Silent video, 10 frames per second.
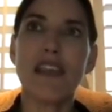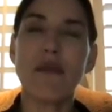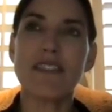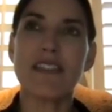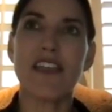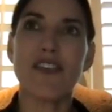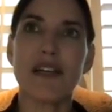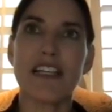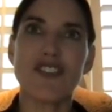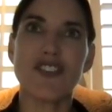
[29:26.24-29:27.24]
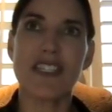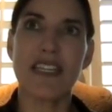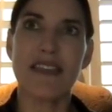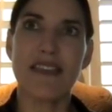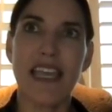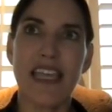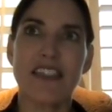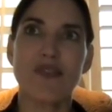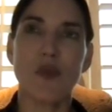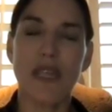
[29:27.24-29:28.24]
was another interesting thing, is
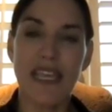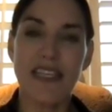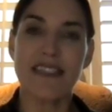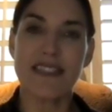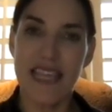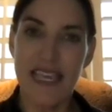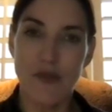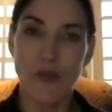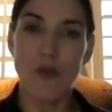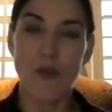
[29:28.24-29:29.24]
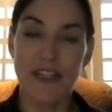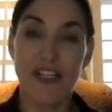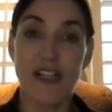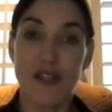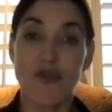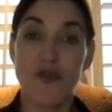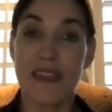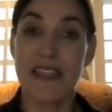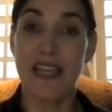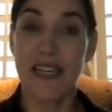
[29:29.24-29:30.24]
we had said we wanted to close
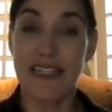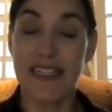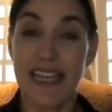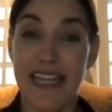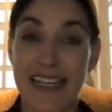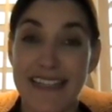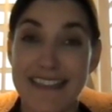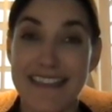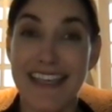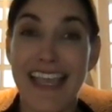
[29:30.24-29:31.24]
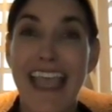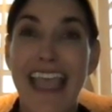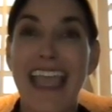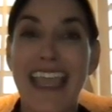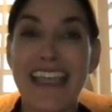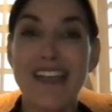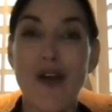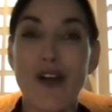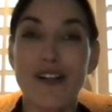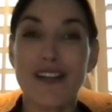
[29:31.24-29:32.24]
within 90 days. And
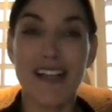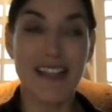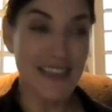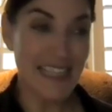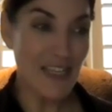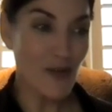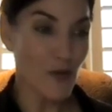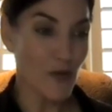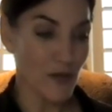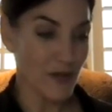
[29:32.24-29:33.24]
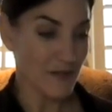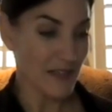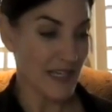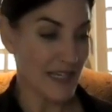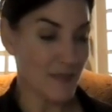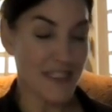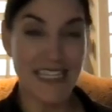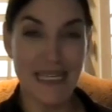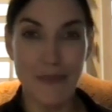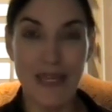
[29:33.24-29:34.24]
our legal
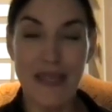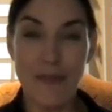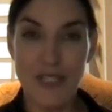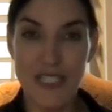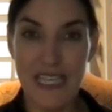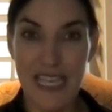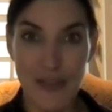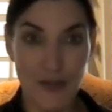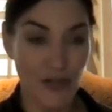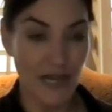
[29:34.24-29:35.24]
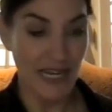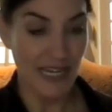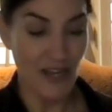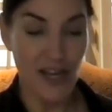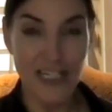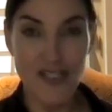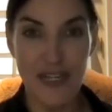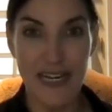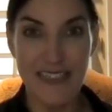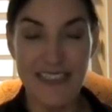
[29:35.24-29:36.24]
team, they put together a
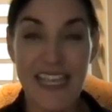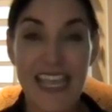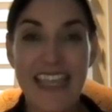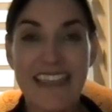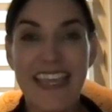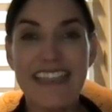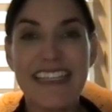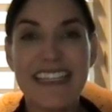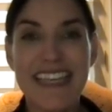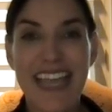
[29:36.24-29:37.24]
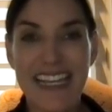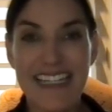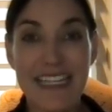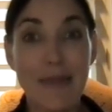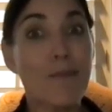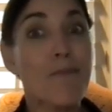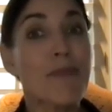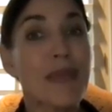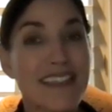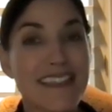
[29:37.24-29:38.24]
contract. They did 90
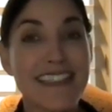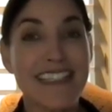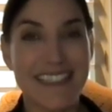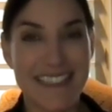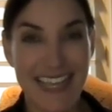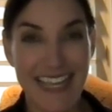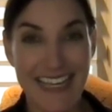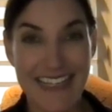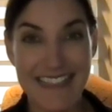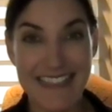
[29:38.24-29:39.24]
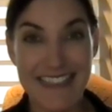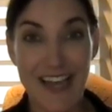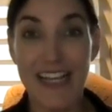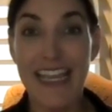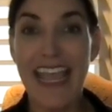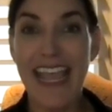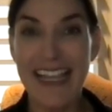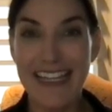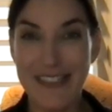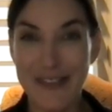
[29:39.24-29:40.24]
business days, not
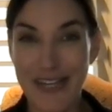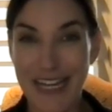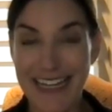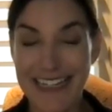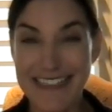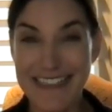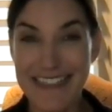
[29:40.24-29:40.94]
calendar days.